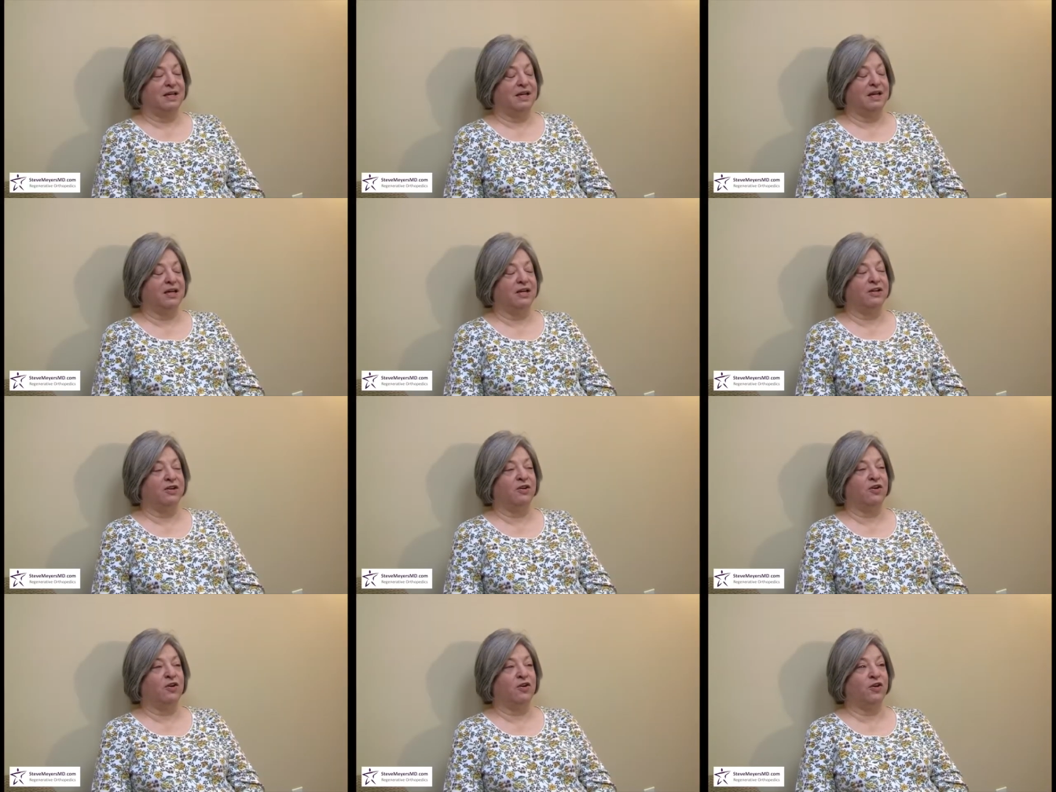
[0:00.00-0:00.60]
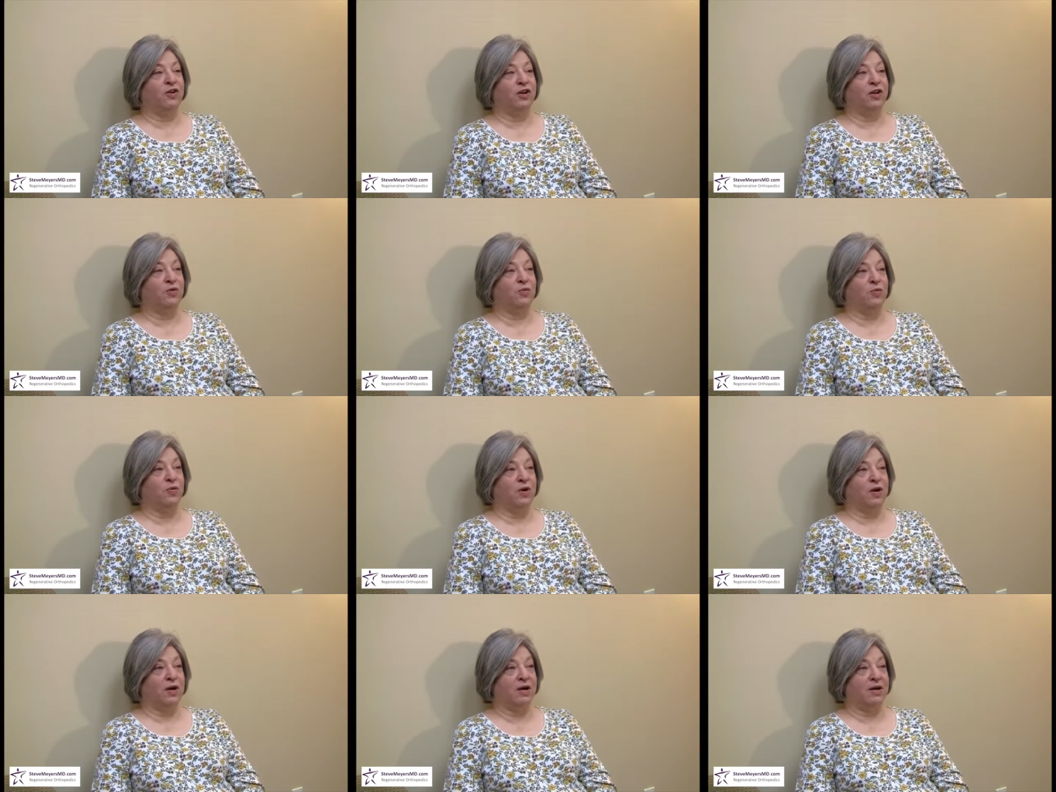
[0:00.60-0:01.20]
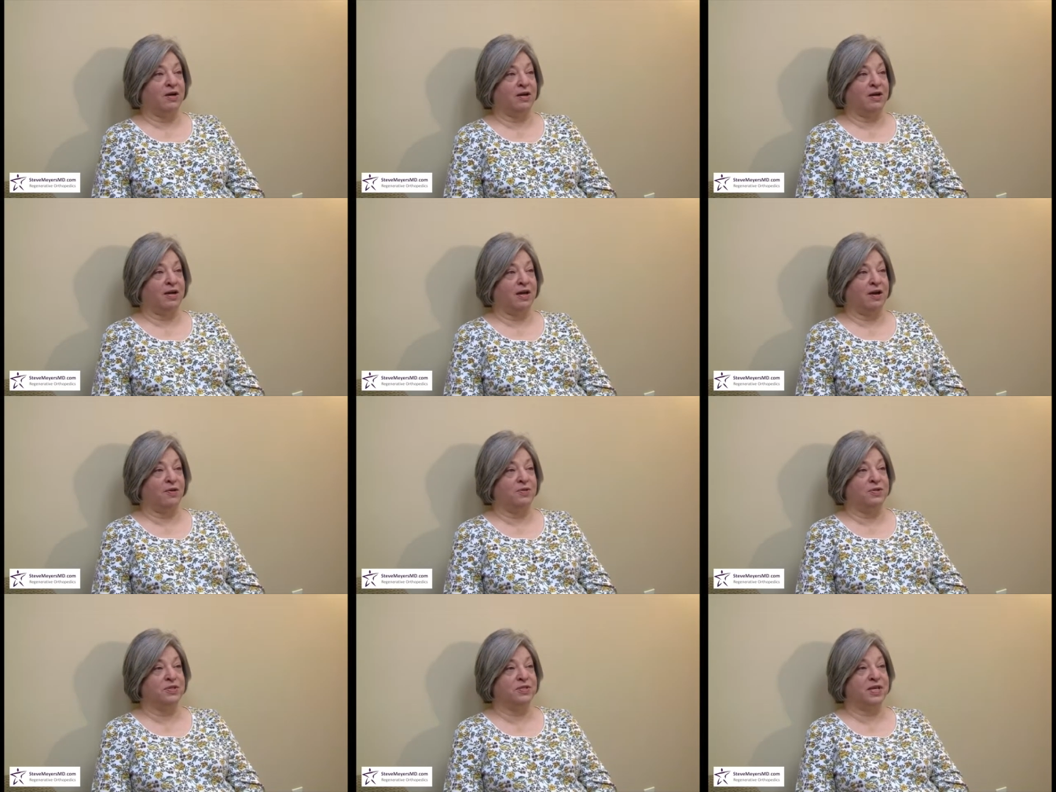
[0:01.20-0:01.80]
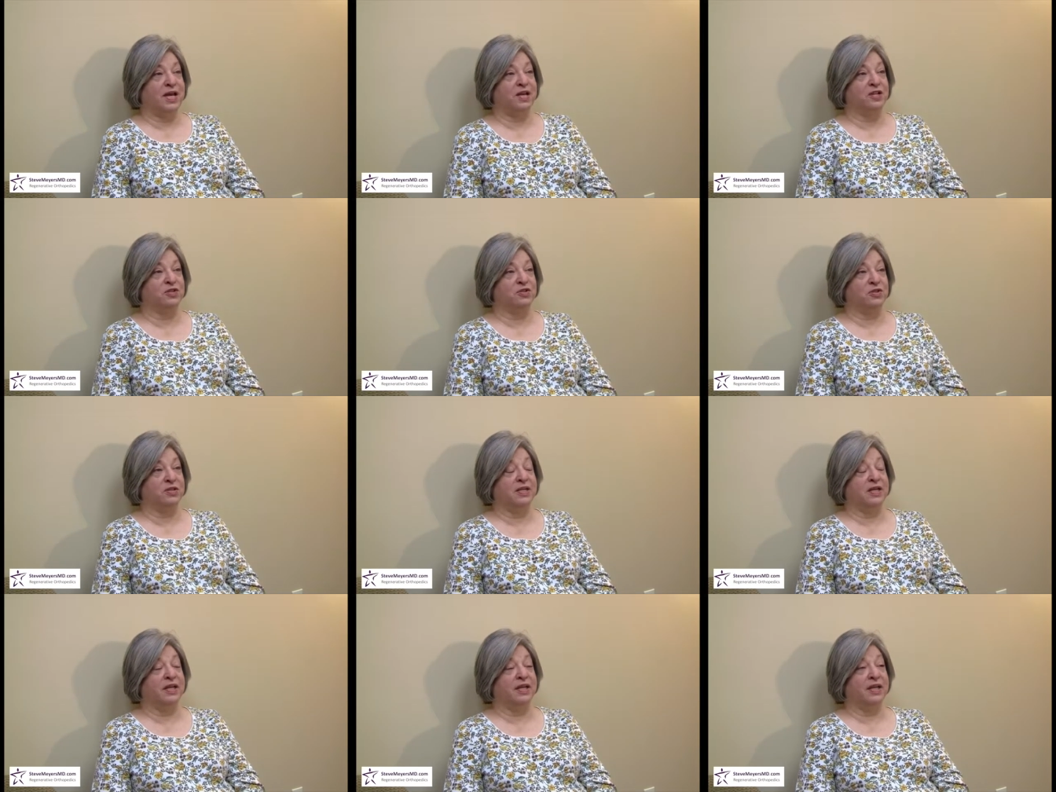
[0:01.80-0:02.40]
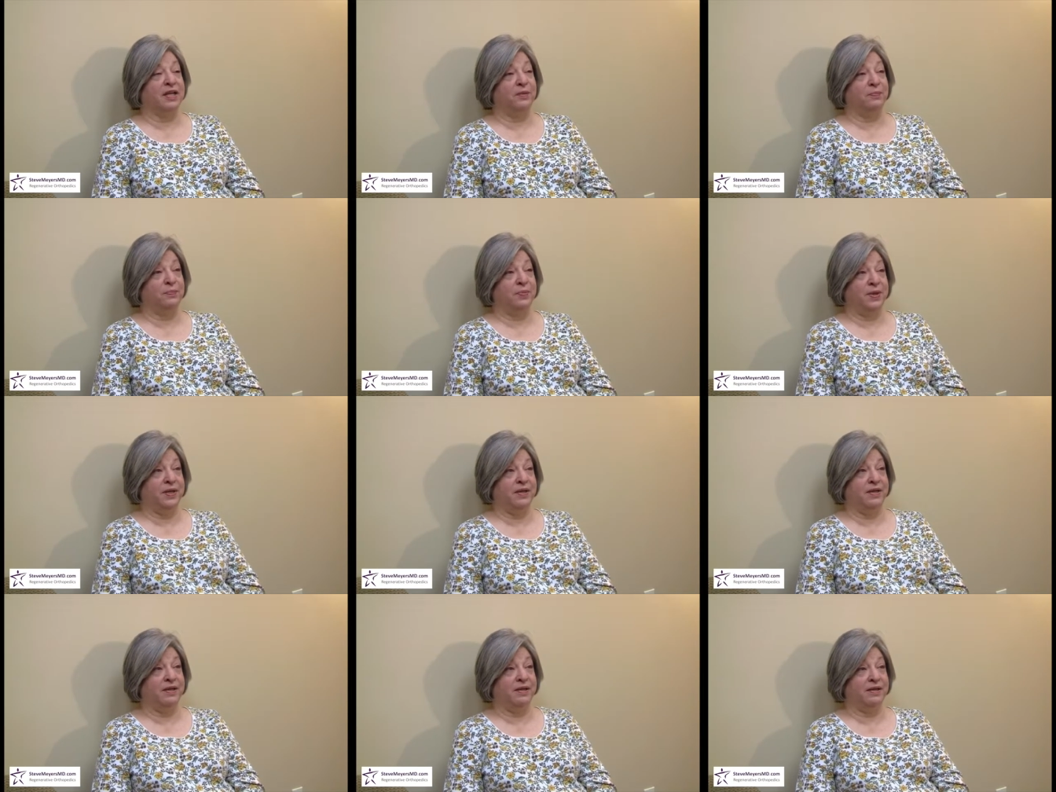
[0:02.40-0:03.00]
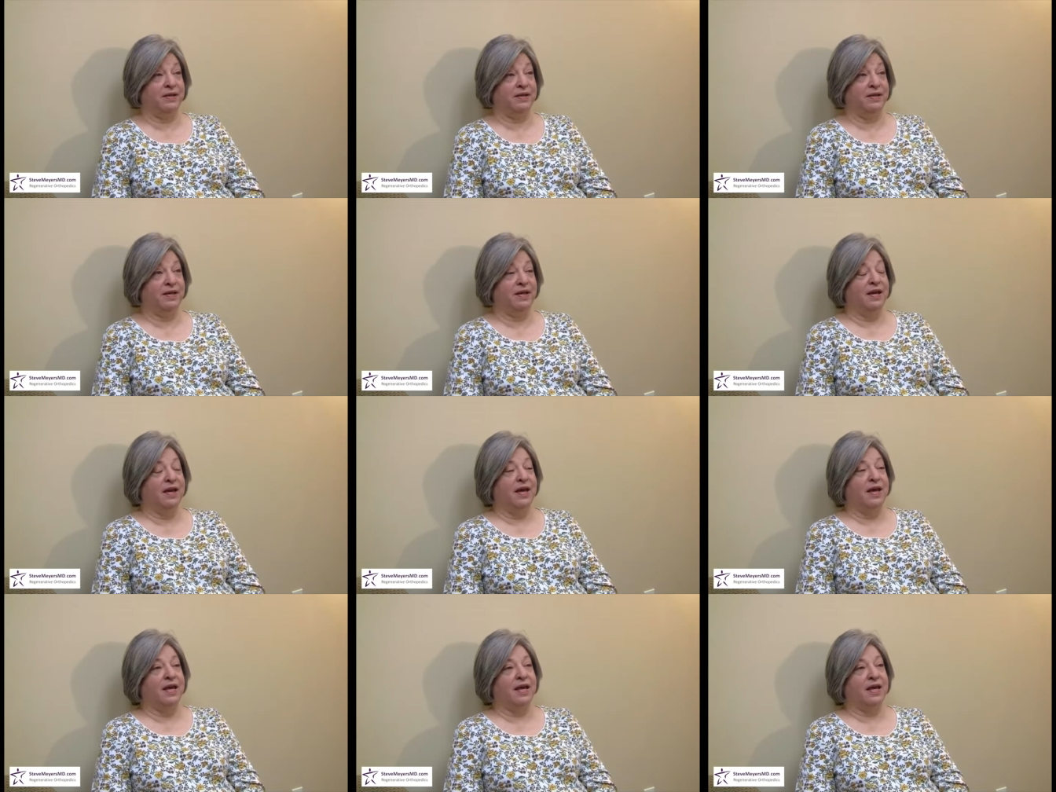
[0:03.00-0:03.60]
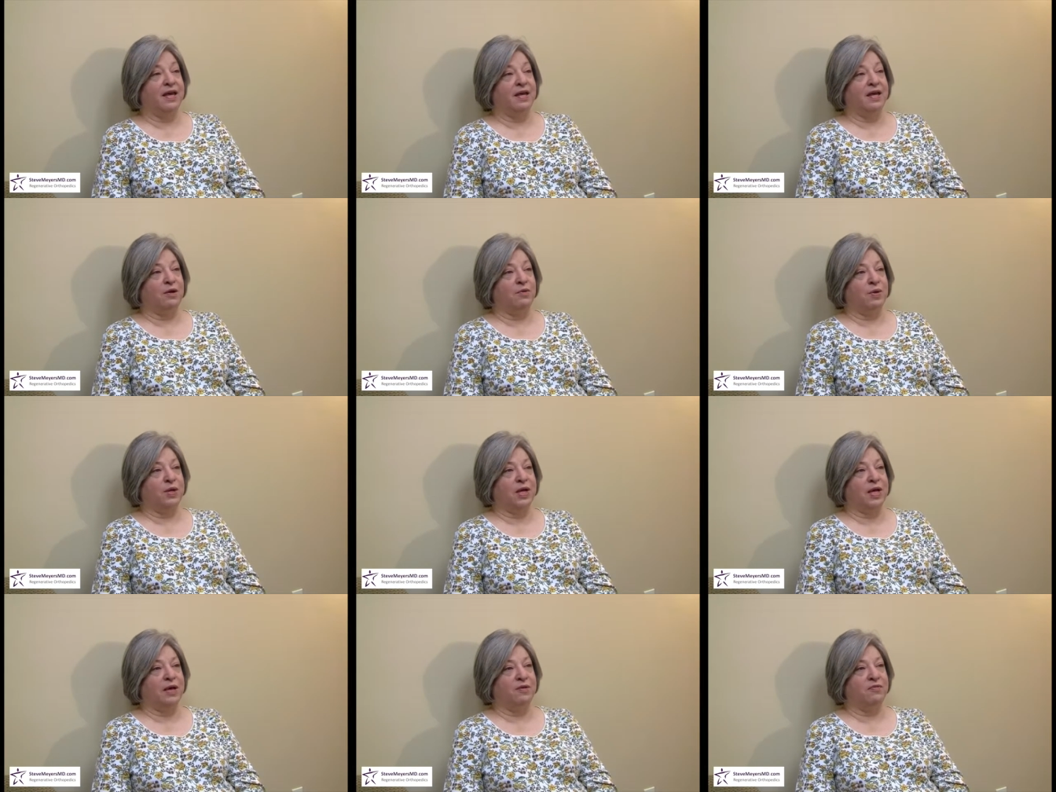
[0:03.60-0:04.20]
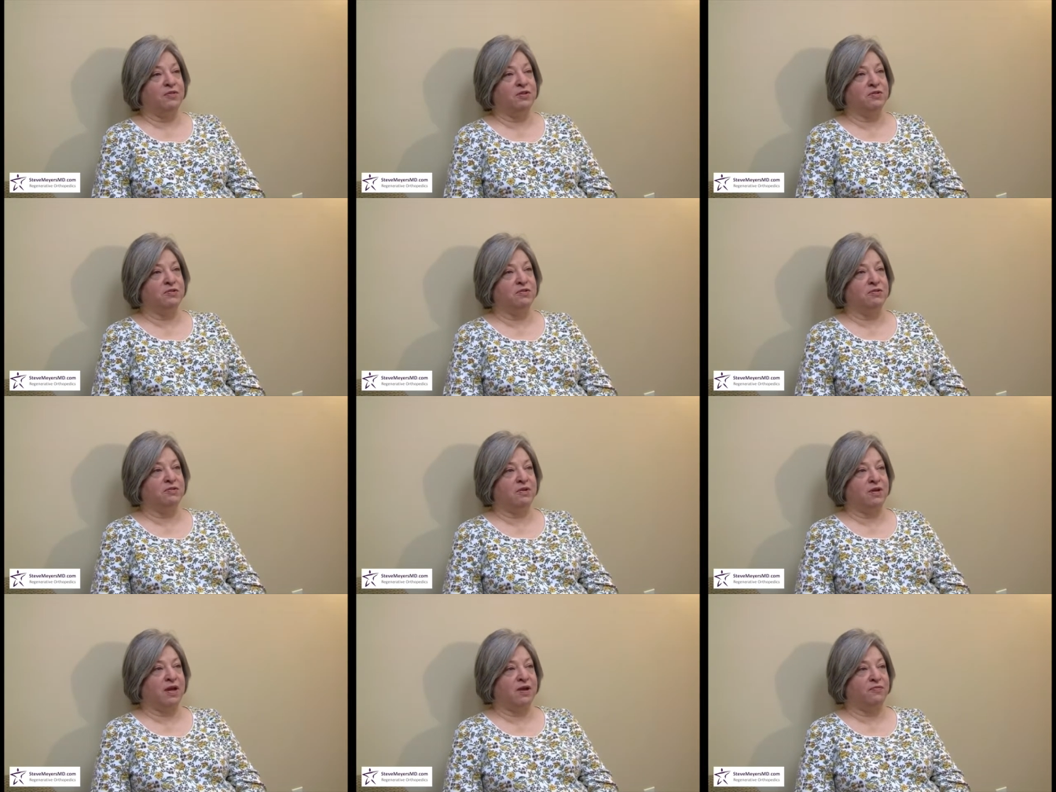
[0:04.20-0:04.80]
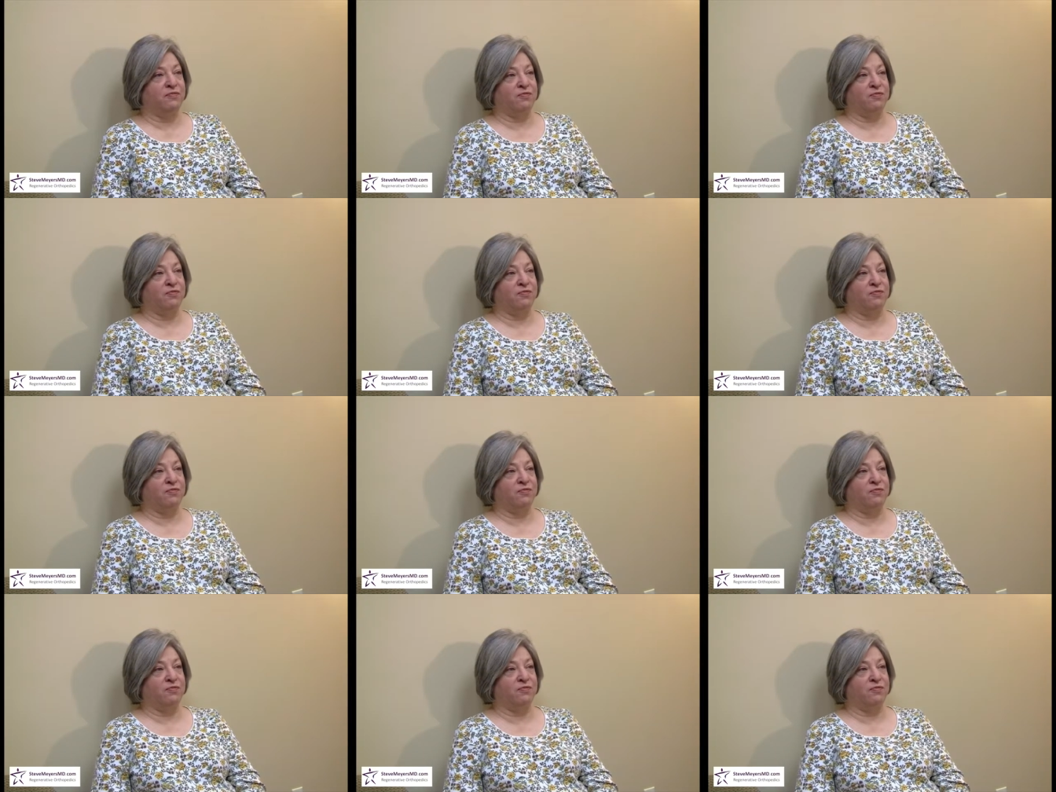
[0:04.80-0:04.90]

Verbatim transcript: I could hardly walk. I was actually limping and I would have to,